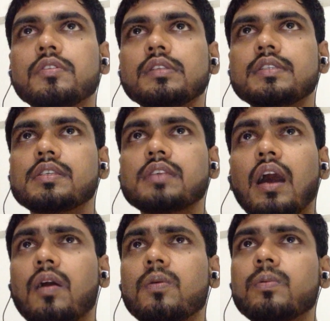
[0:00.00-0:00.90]
This is
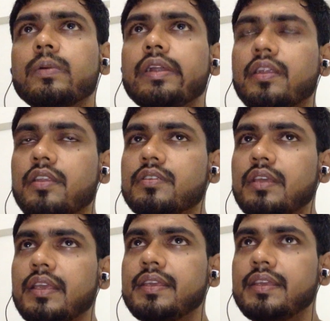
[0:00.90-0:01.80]
how
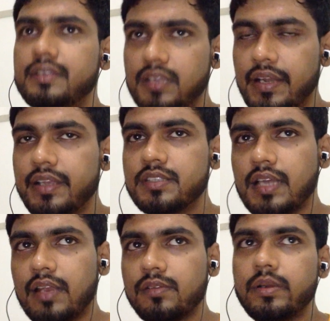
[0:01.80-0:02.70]
EAD is
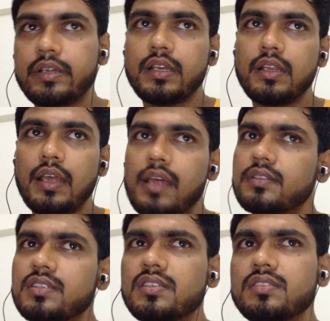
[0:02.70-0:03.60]
calculated,
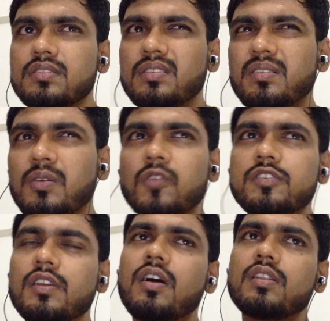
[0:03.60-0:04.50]
and this is
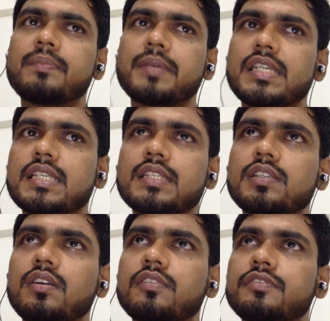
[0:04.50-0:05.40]
overall the basics
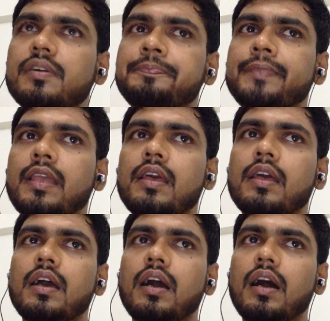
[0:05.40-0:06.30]
of
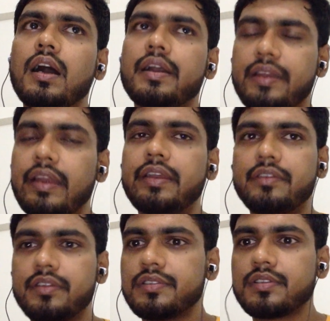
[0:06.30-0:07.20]
credit
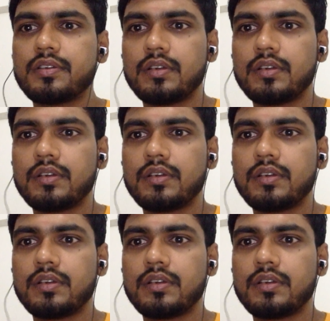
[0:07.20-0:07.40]
risk.